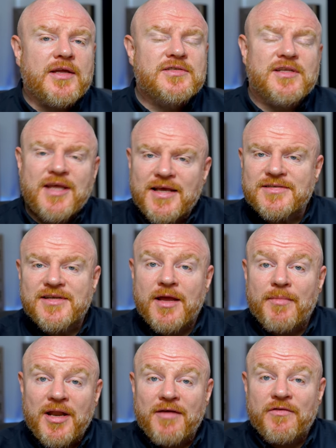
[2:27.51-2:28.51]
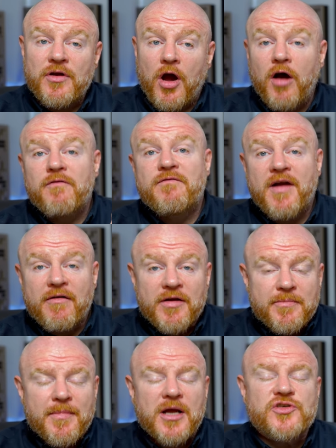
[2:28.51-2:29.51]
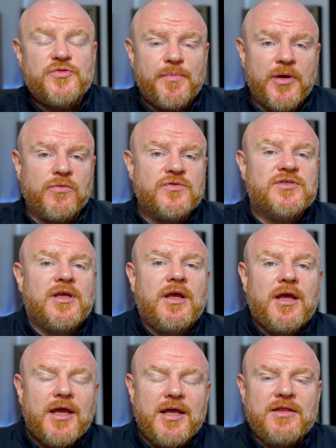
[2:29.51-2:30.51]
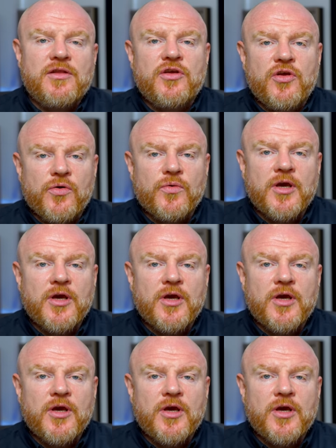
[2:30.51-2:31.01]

So the SCM11 are very much built in the